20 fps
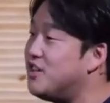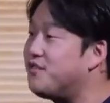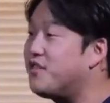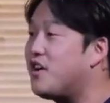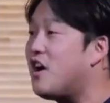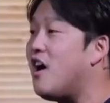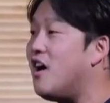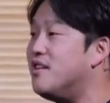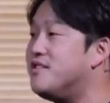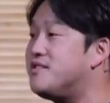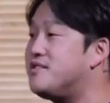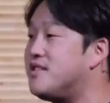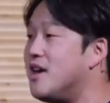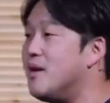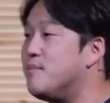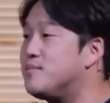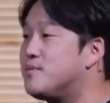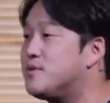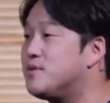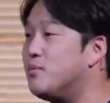of
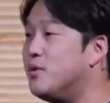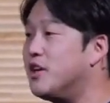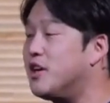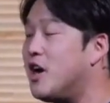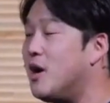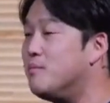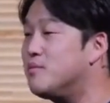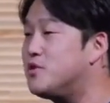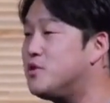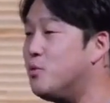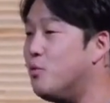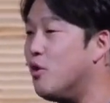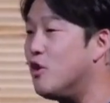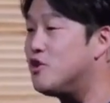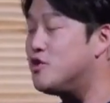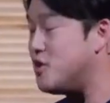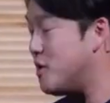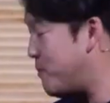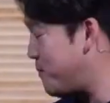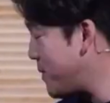concepts when it comes to
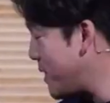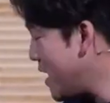worship.